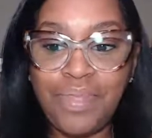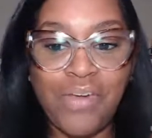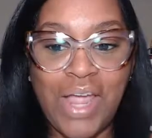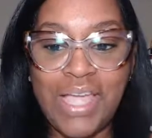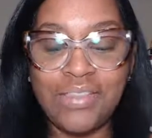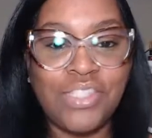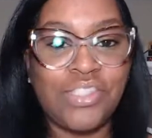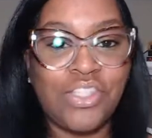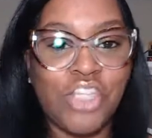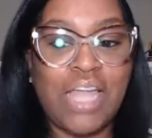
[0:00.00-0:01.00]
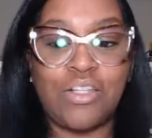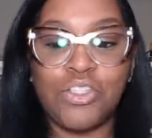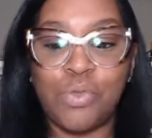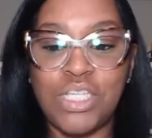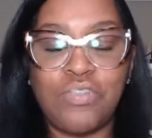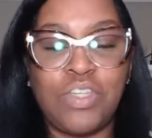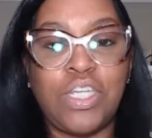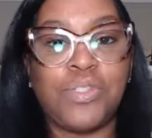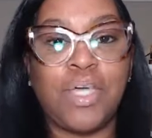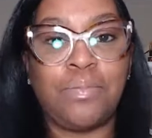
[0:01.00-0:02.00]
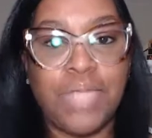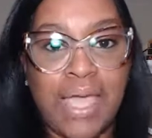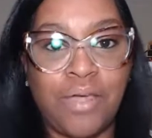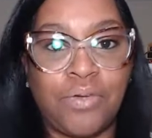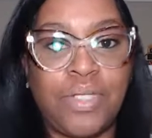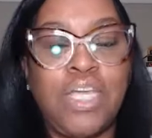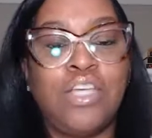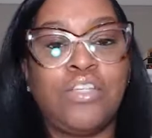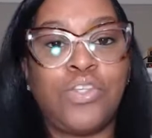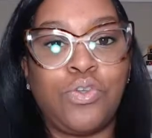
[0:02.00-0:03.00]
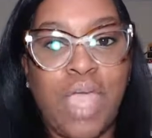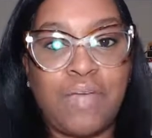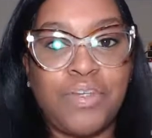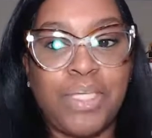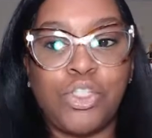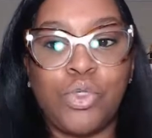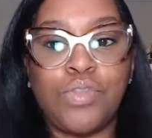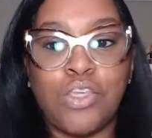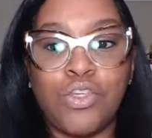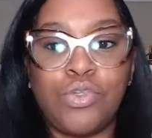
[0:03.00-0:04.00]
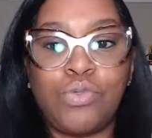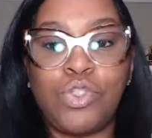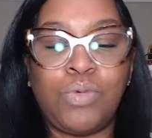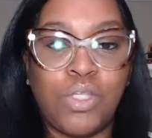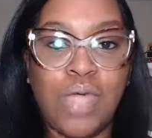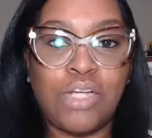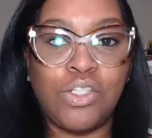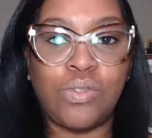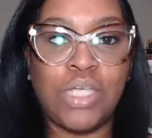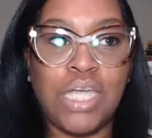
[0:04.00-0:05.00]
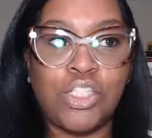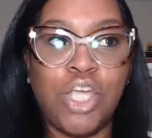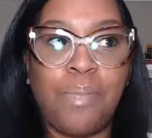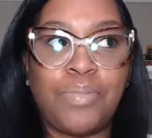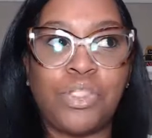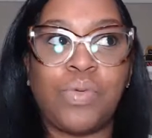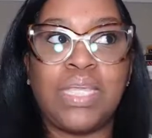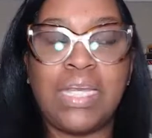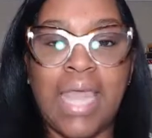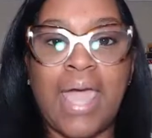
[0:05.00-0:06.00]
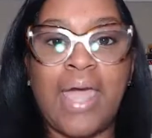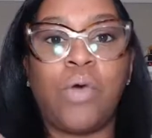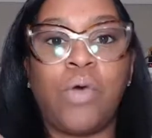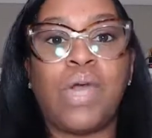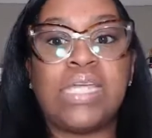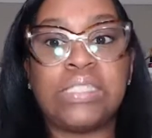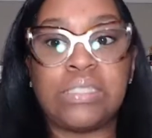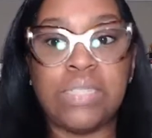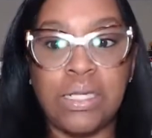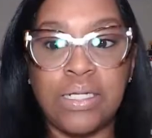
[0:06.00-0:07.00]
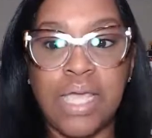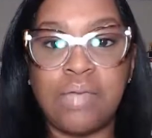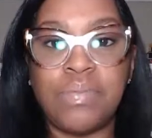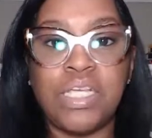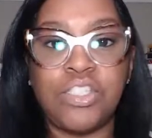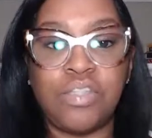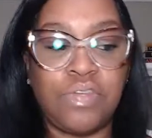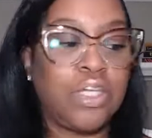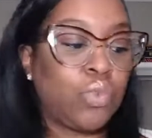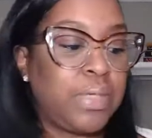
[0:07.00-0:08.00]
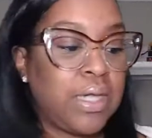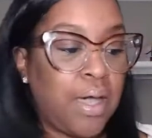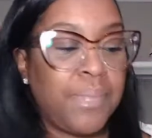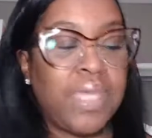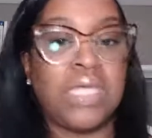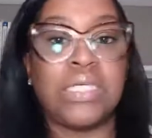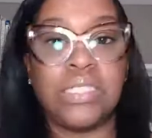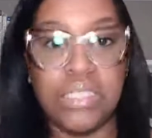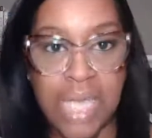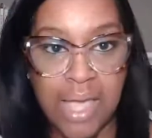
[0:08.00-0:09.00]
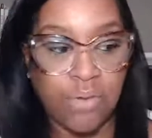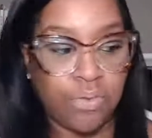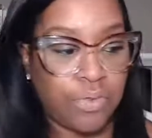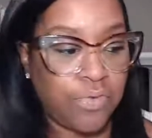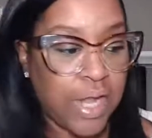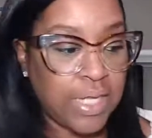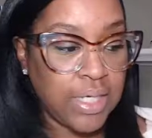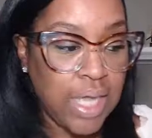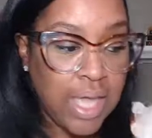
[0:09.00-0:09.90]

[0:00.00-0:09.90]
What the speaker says: Right? This is a challenge. So these videos come down. So you have to make sure that you do what you got to do to catch up between now and Sunday, because the videos will be coming down. All right.